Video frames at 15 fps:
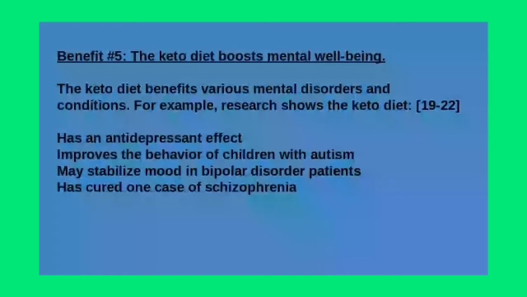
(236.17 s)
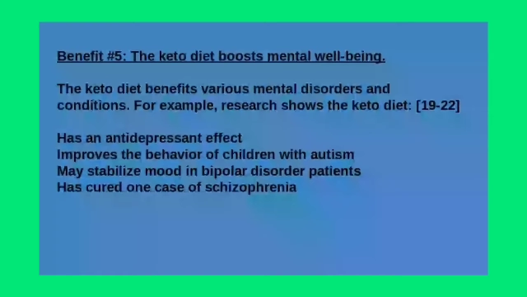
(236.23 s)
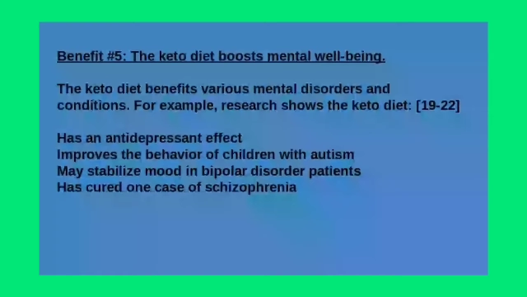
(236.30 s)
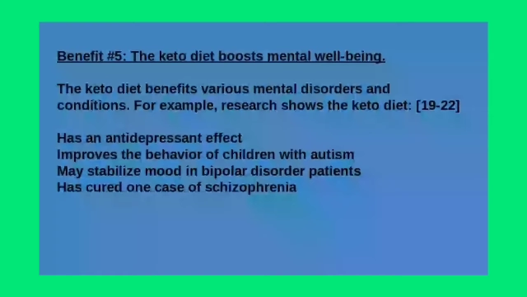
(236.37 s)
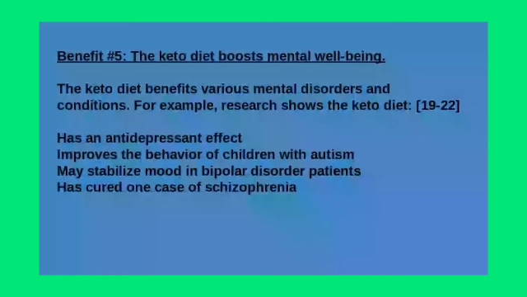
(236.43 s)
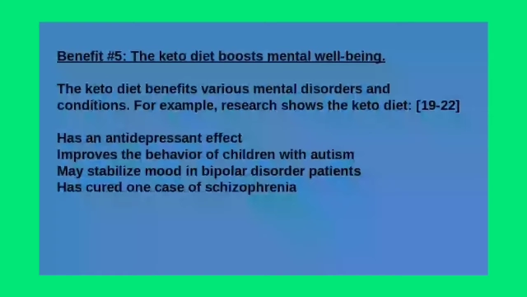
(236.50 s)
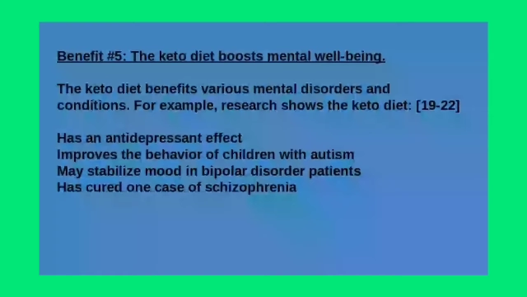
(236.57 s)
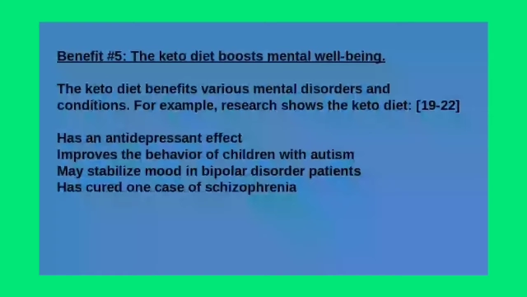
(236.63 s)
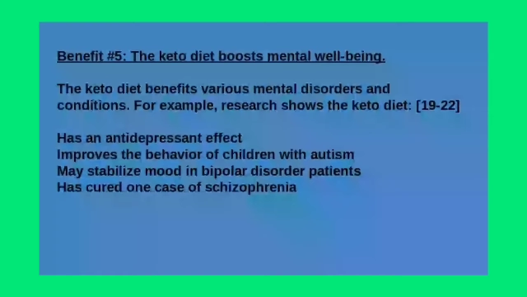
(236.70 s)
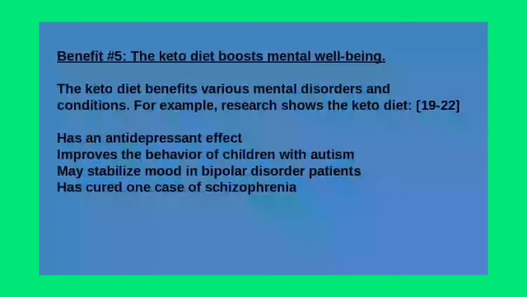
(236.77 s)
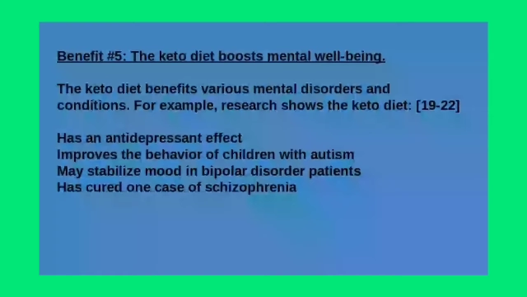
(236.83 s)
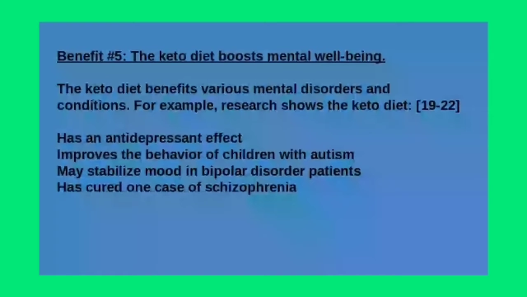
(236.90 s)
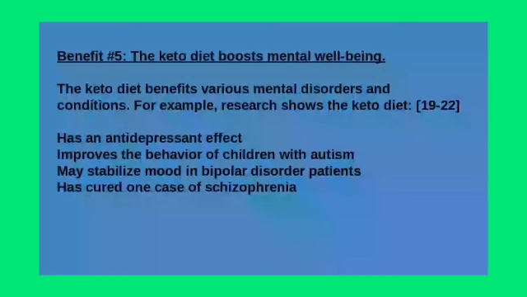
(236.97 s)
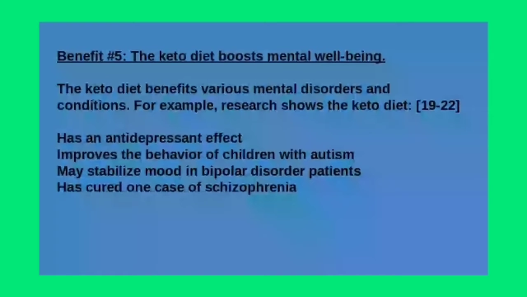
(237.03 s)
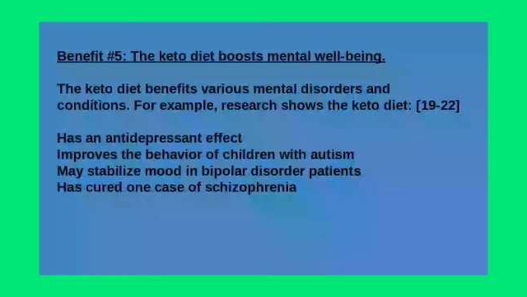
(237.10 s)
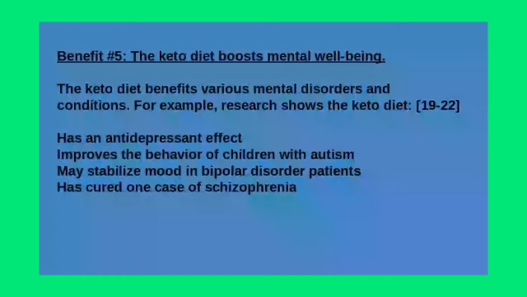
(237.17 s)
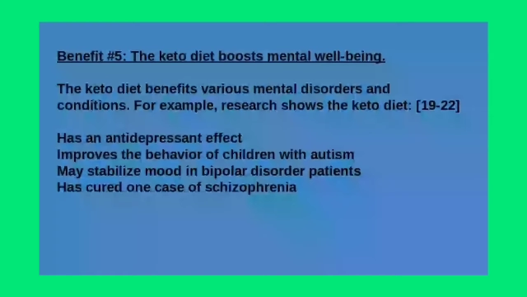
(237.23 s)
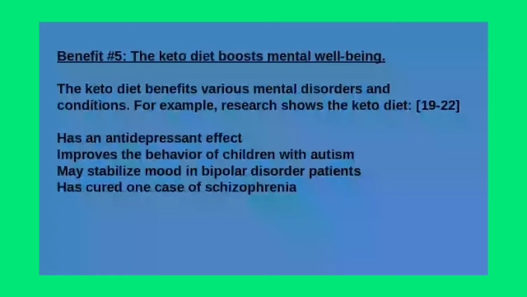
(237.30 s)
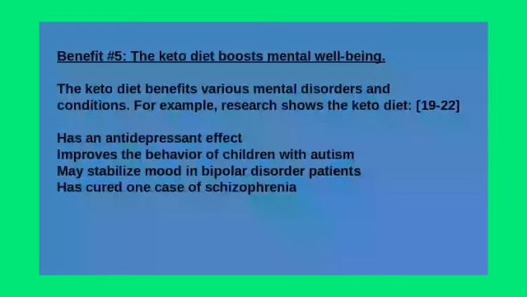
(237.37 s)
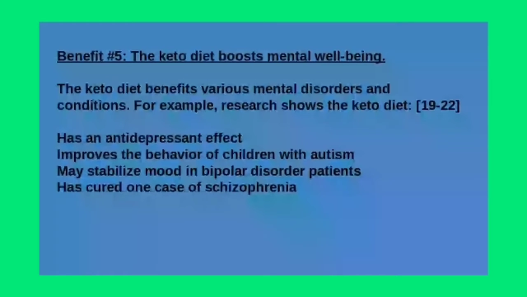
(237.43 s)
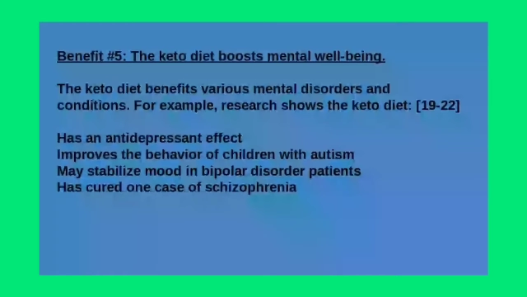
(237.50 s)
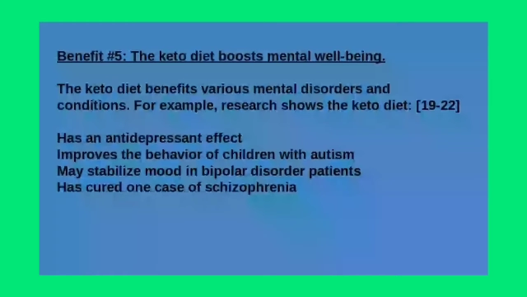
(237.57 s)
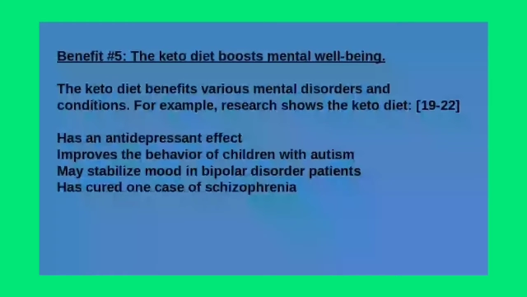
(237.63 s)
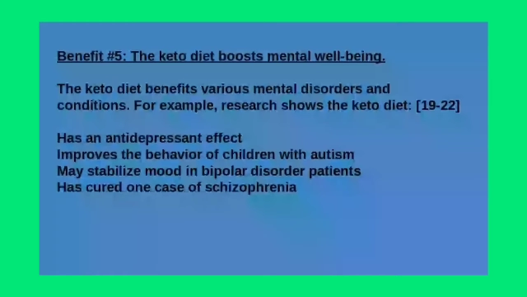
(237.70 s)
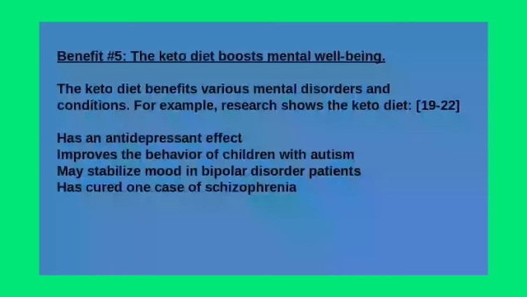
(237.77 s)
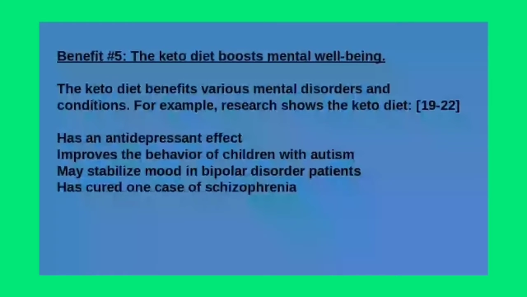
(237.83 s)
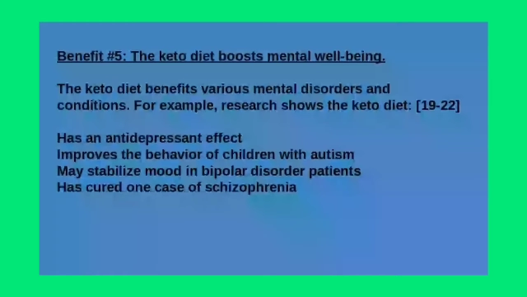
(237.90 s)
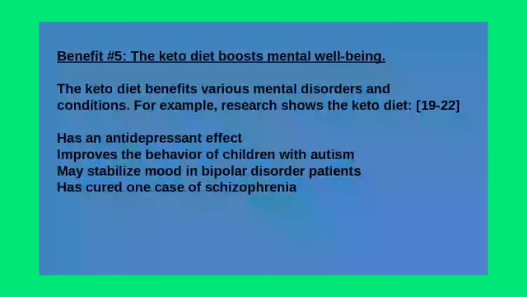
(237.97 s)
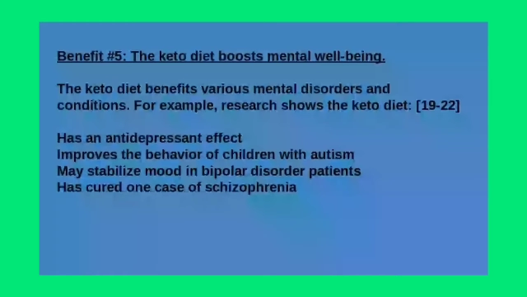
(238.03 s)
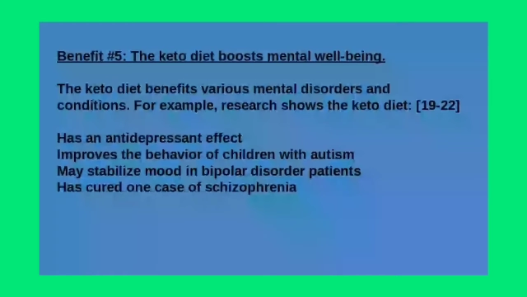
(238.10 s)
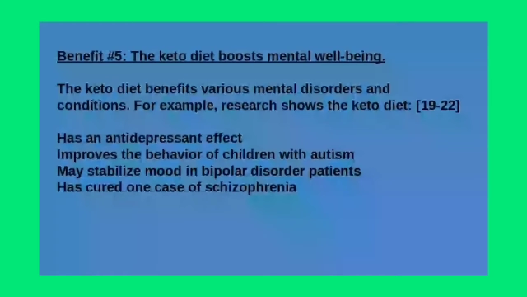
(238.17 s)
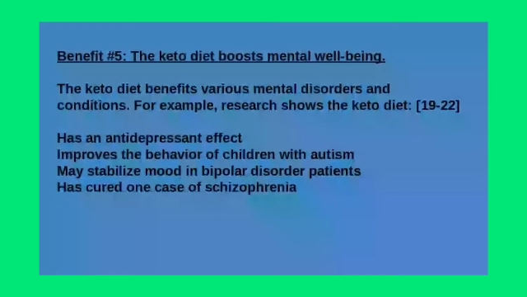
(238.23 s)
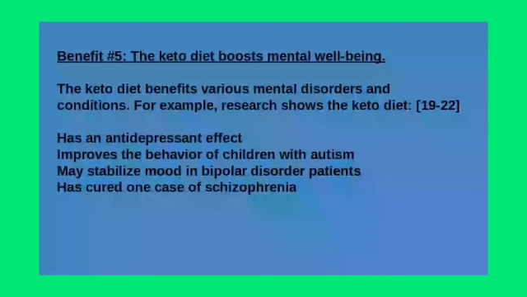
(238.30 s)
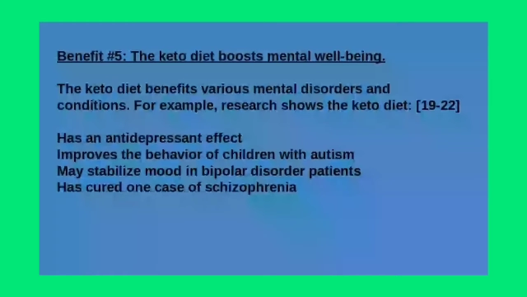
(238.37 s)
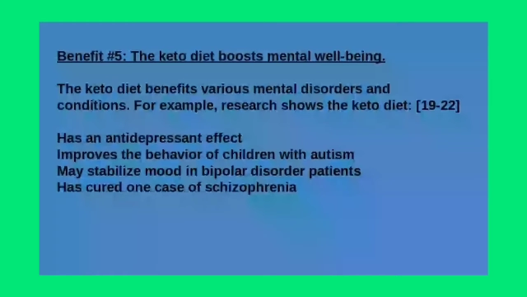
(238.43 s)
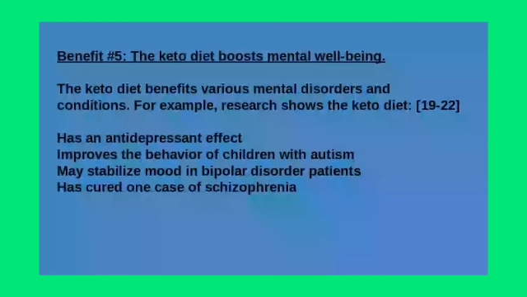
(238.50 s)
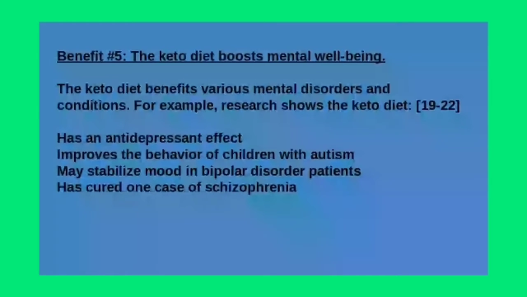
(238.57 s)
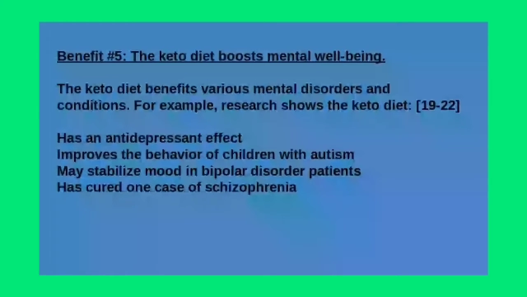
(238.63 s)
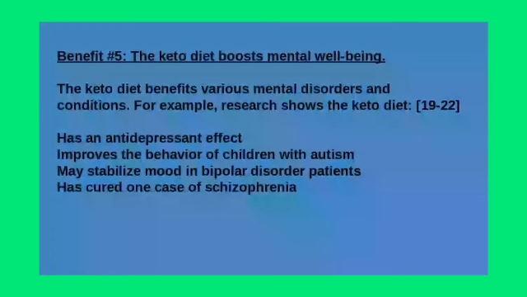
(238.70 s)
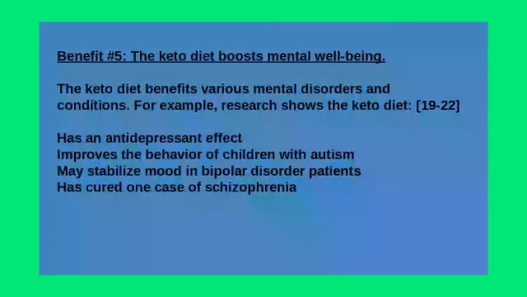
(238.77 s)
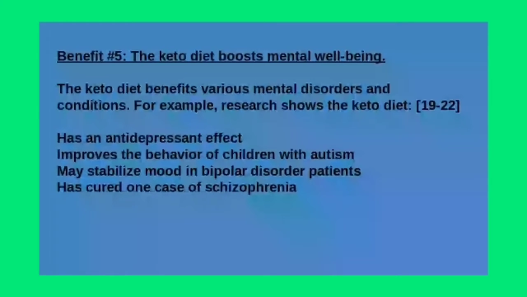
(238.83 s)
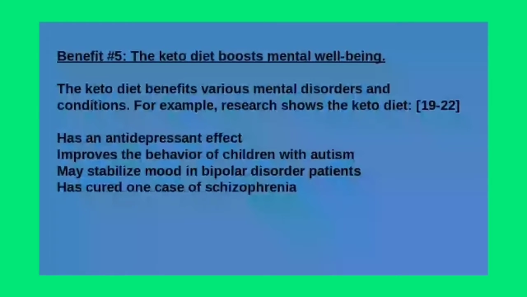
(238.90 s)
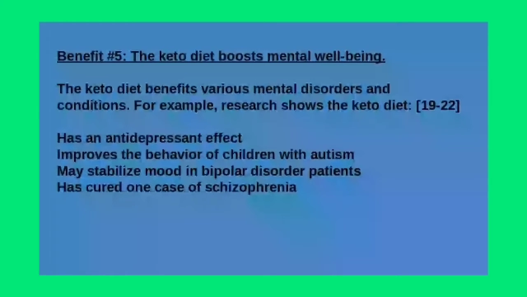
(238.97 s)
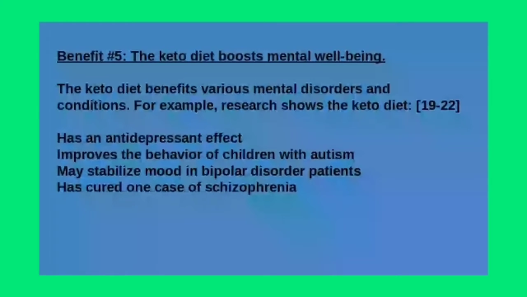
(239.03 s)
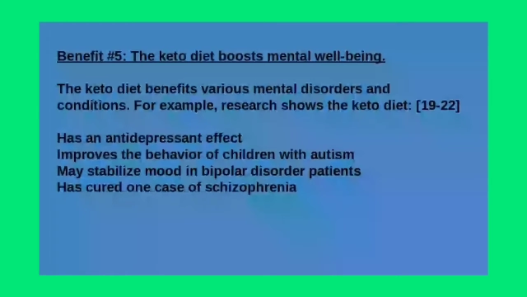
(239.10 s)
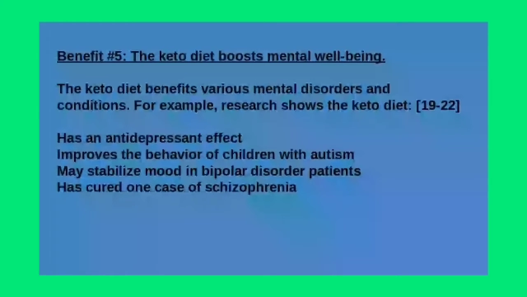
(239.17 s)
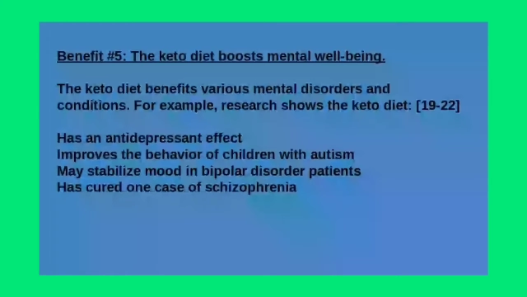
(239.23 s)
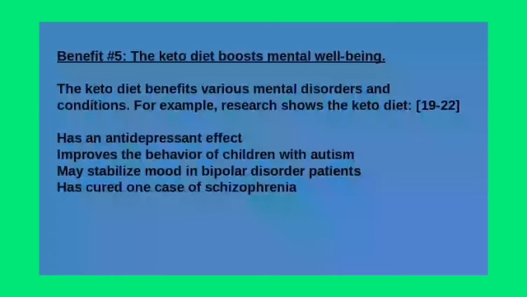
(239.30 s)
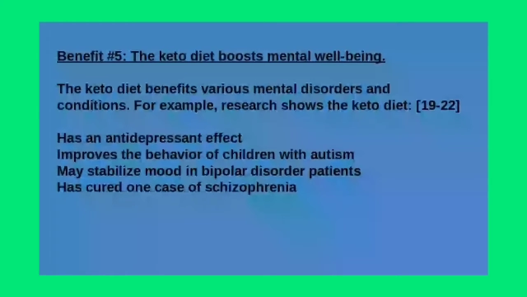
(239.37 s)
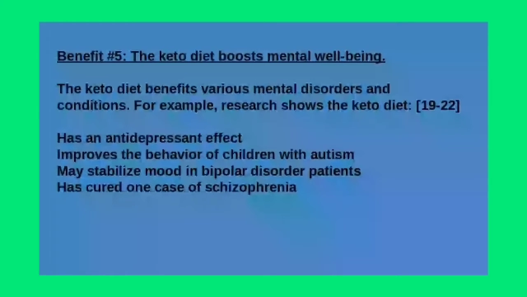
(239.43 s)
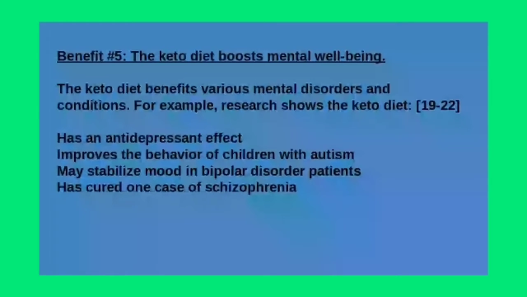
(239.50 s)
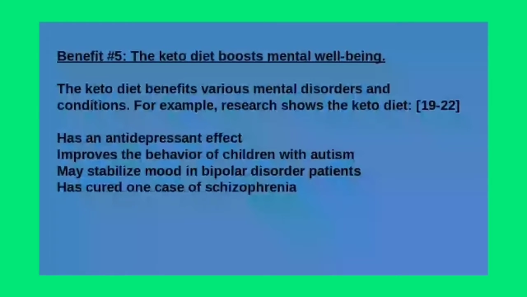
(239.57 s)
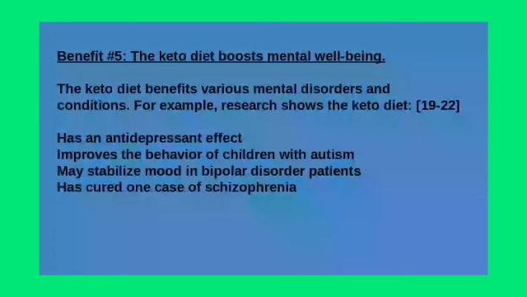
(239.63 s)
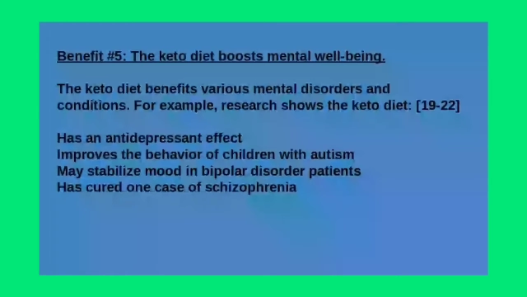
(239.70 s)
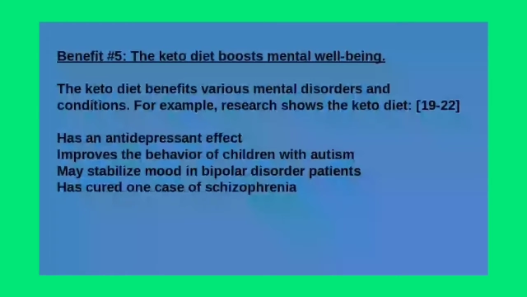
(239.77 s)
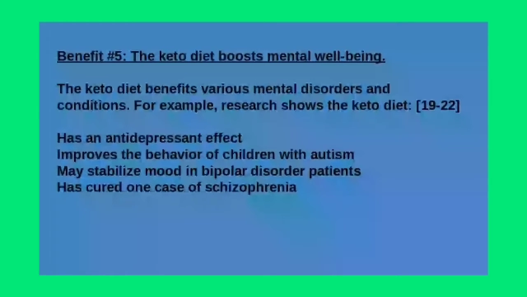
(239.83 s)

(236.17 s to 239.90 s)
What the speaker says: No face is visible, so there are no lips to read.